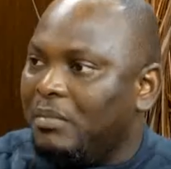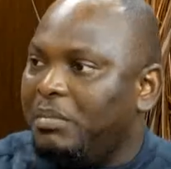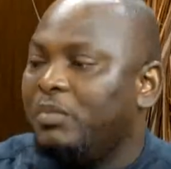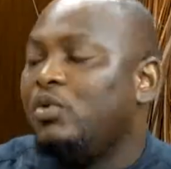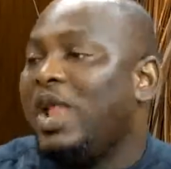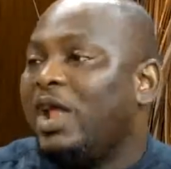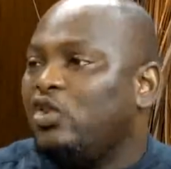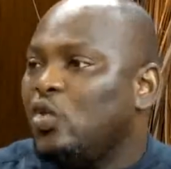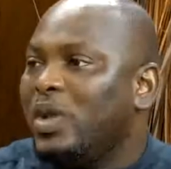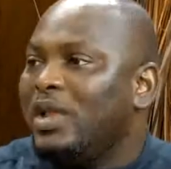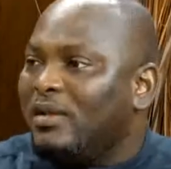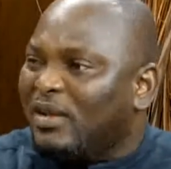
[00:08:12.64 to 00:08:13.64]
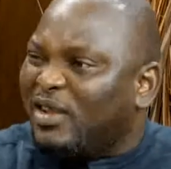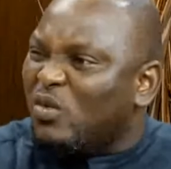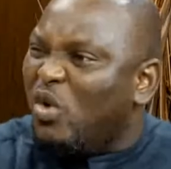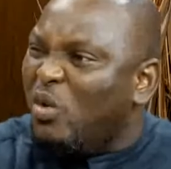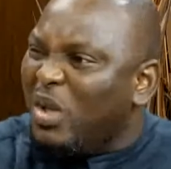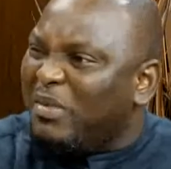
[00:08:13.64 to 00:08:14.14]
people are doing but the
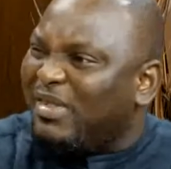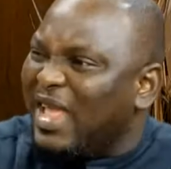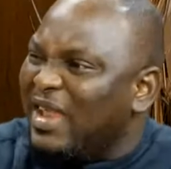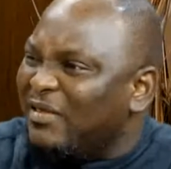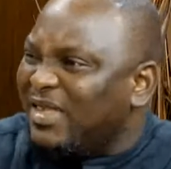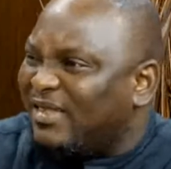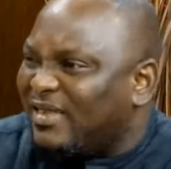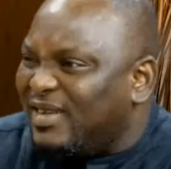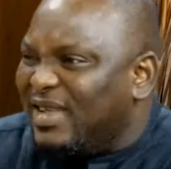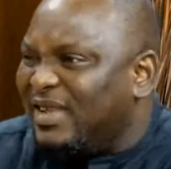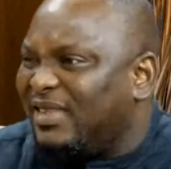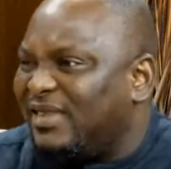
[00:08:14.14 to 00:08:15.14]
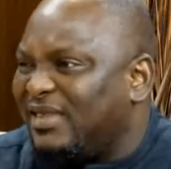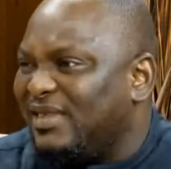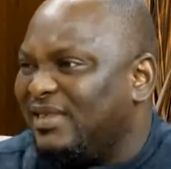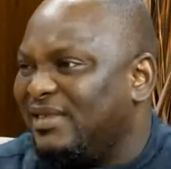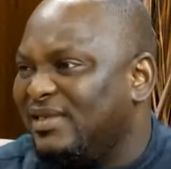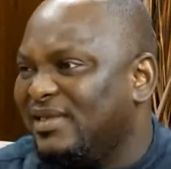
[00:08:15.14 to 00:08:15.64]
one wey be say e restrict then still
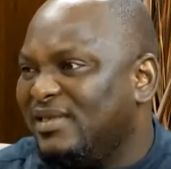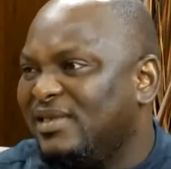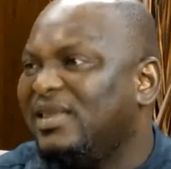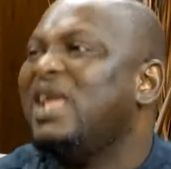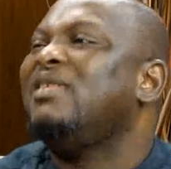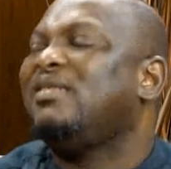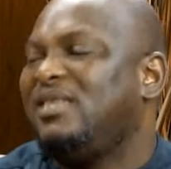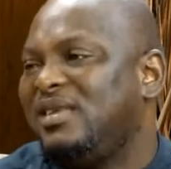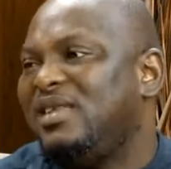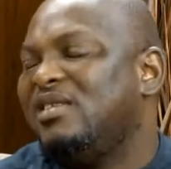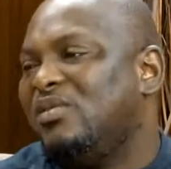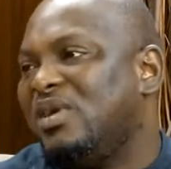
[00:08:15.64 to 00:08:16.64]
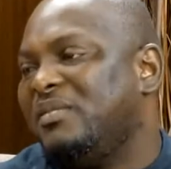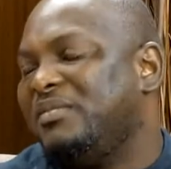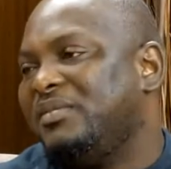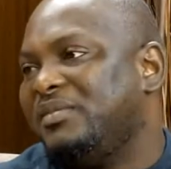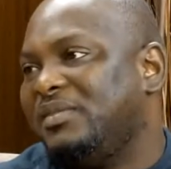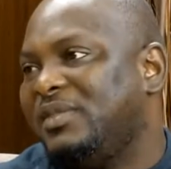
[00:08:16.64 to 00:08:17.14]
dey do how big
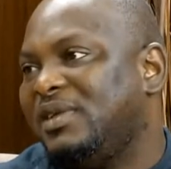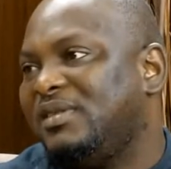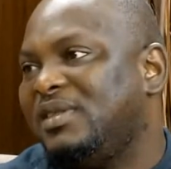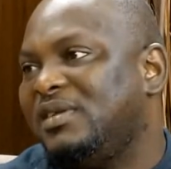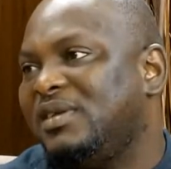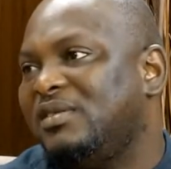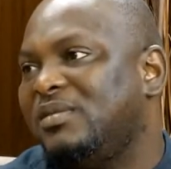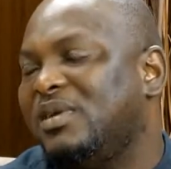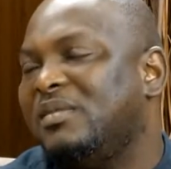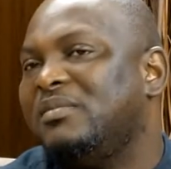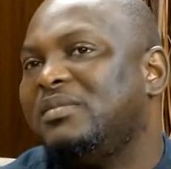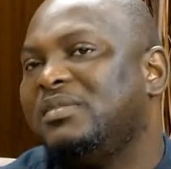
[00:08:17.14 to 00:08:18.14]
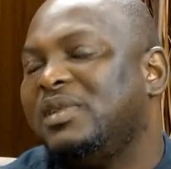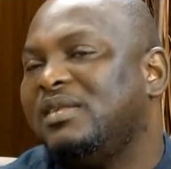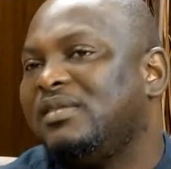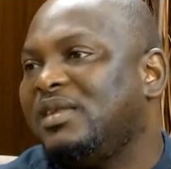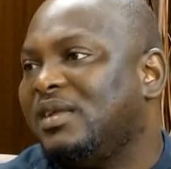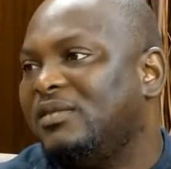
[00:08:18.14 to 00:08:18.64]
the parlour dey eh
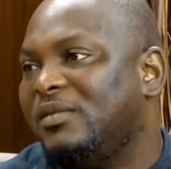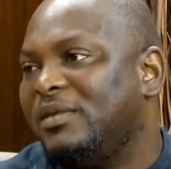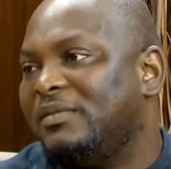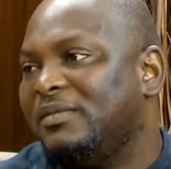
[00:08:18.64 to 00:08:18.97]
you still bring